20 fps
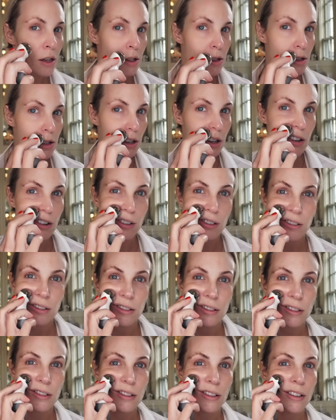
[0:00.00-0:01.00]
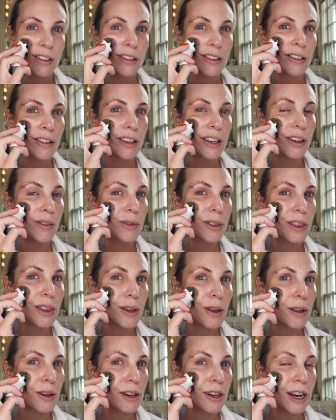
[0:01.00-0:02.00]
So here with
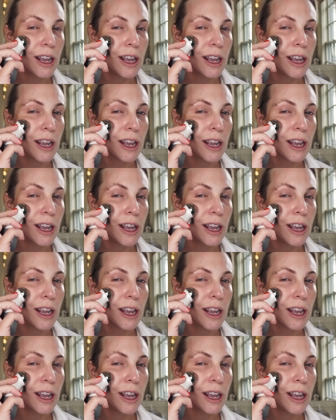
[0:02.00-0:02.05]
the